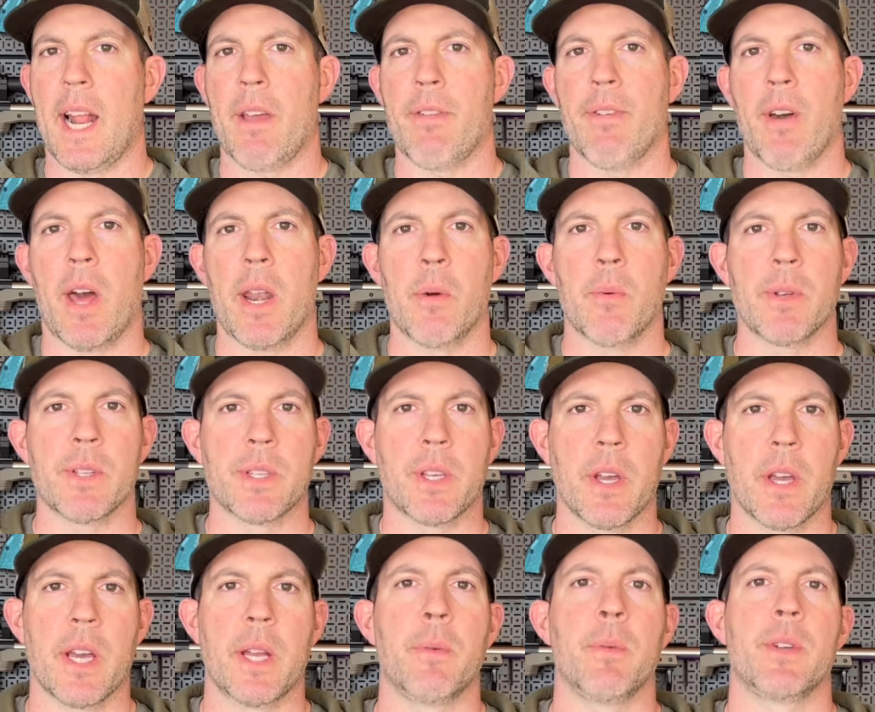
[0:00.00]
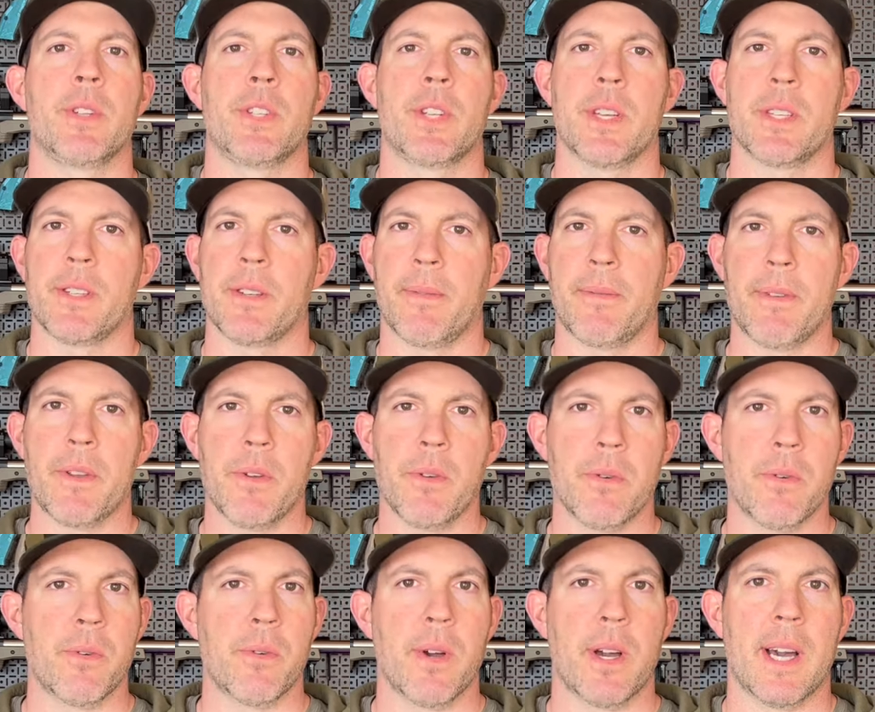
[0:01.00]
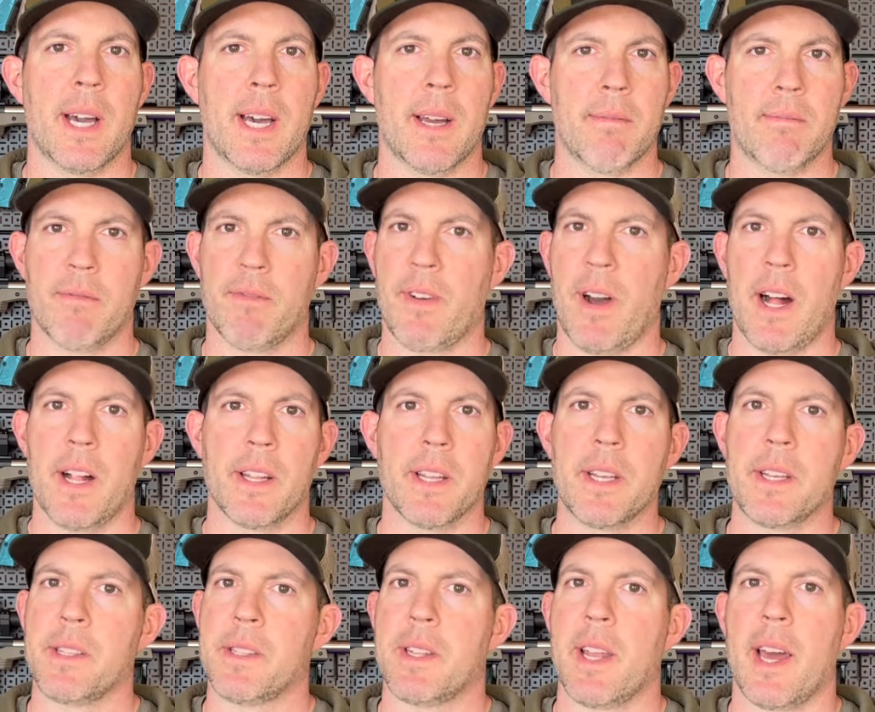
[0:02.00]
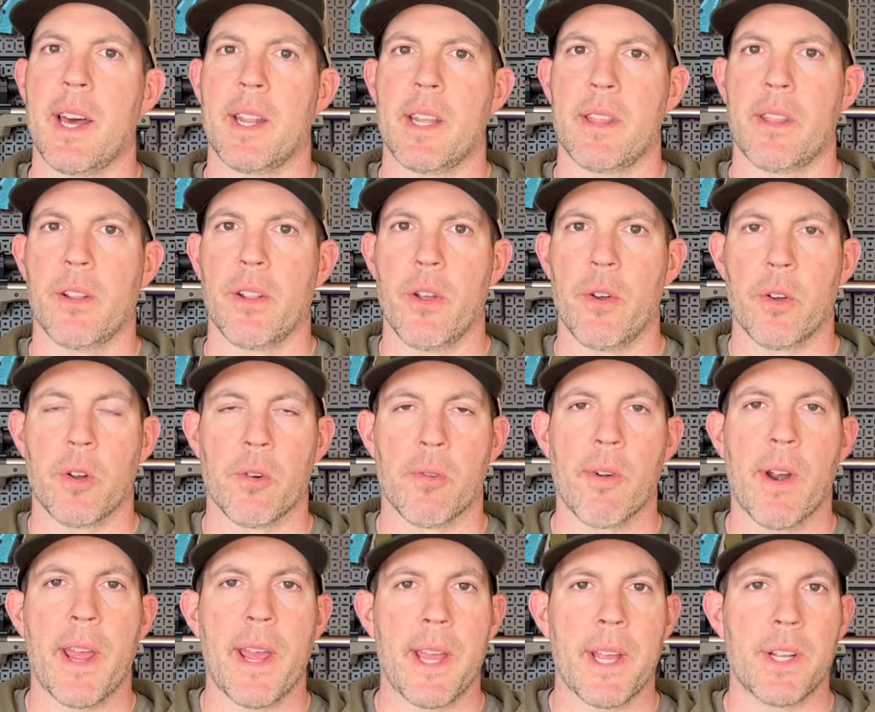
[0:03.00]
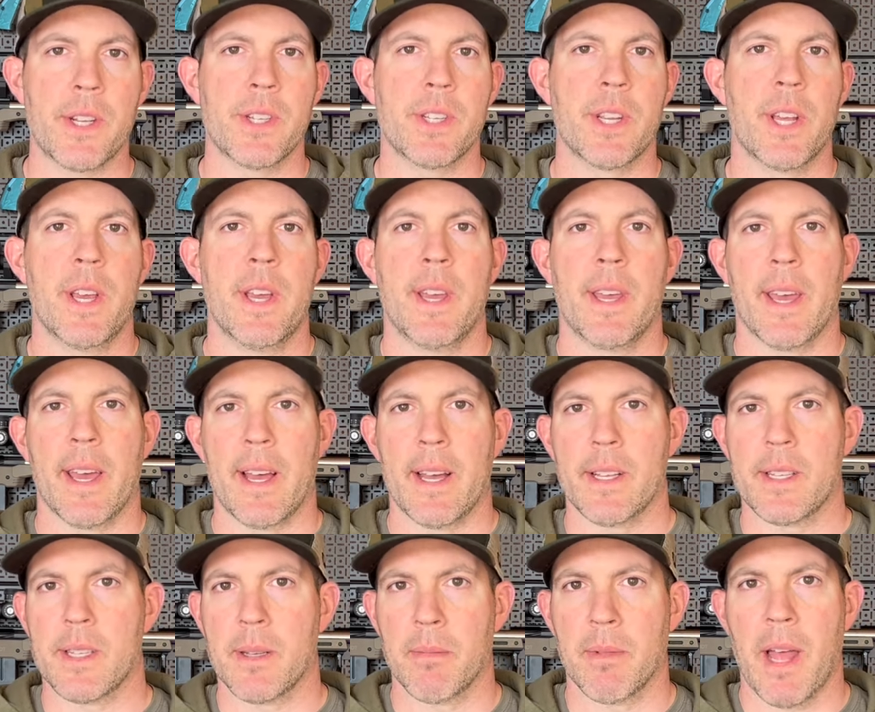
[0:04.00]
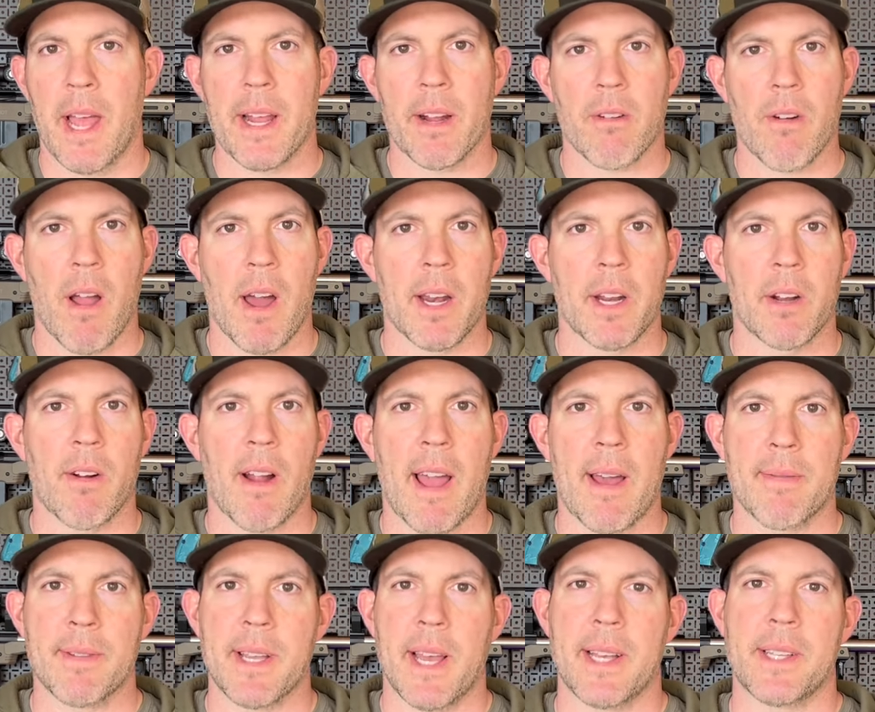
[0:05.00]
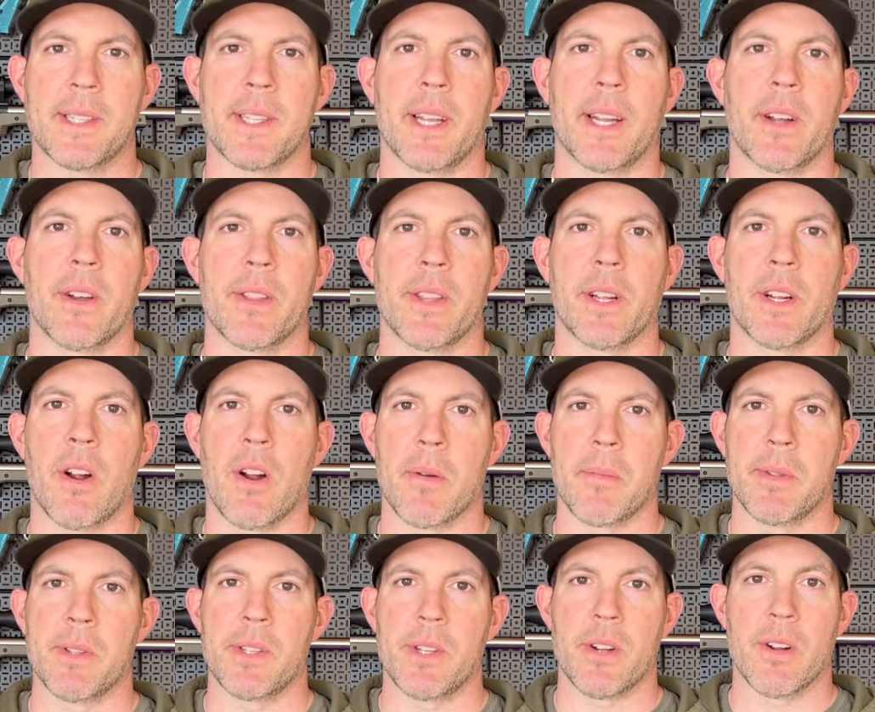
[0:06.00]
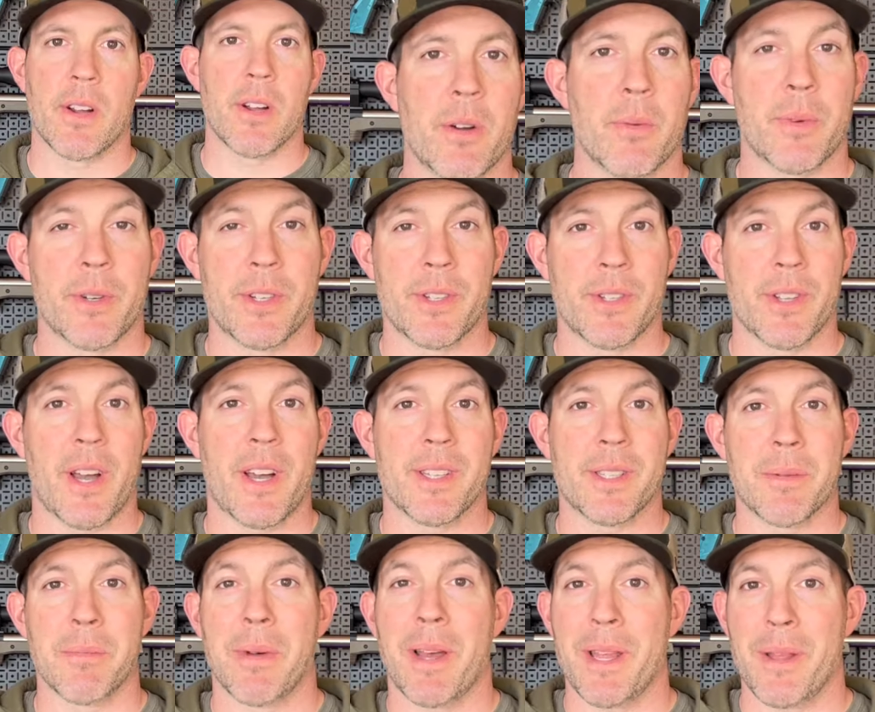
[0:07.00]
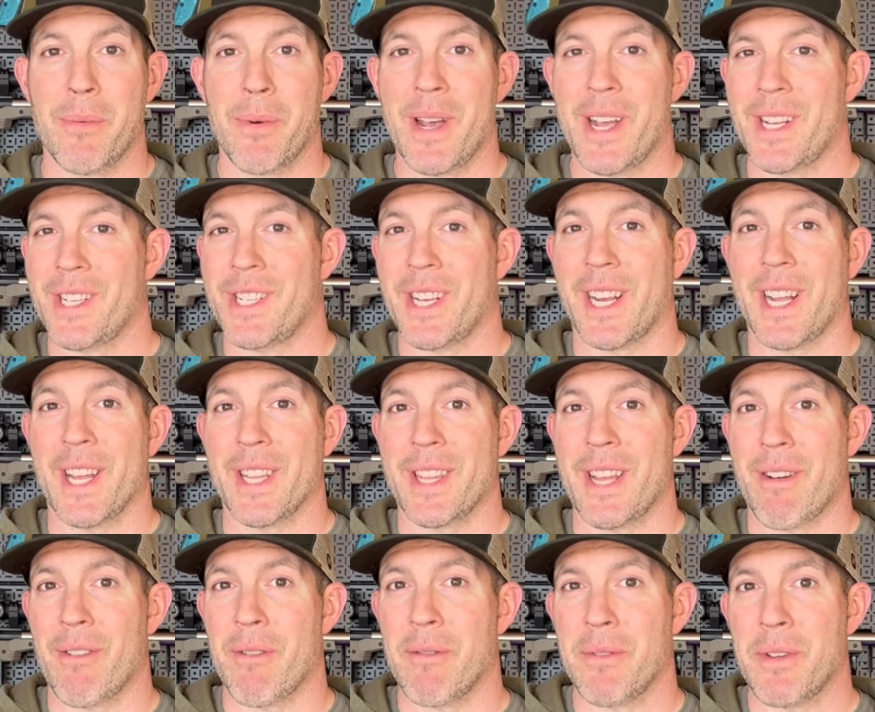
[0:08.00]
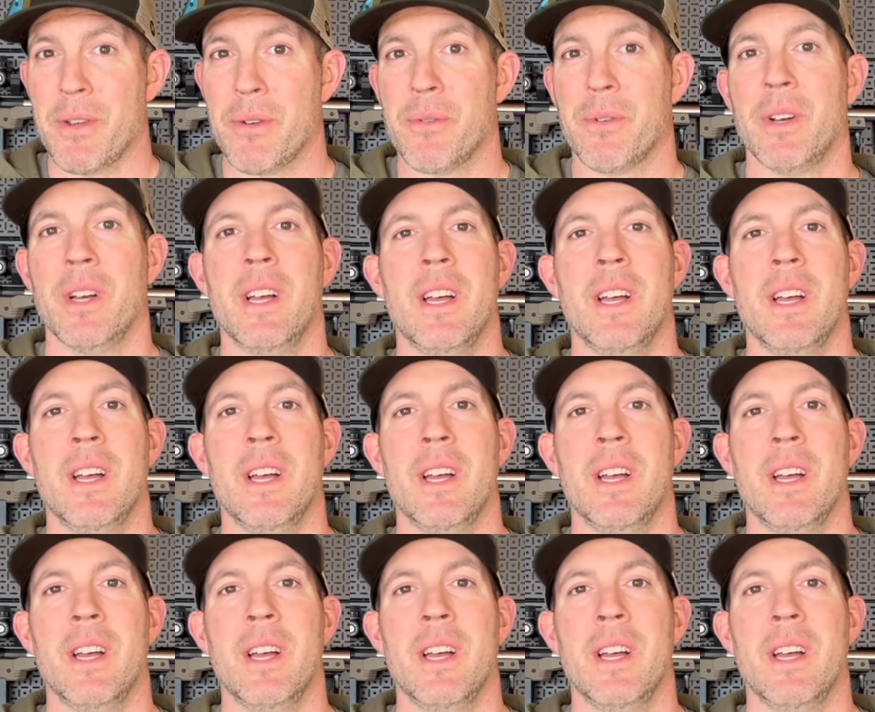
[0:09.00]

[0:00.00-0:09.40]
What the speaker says: thought it was good with just a few volleys down at the local range, some light chronograph testing on the Garmin Zero, which is awesome, by the way. Check out that review.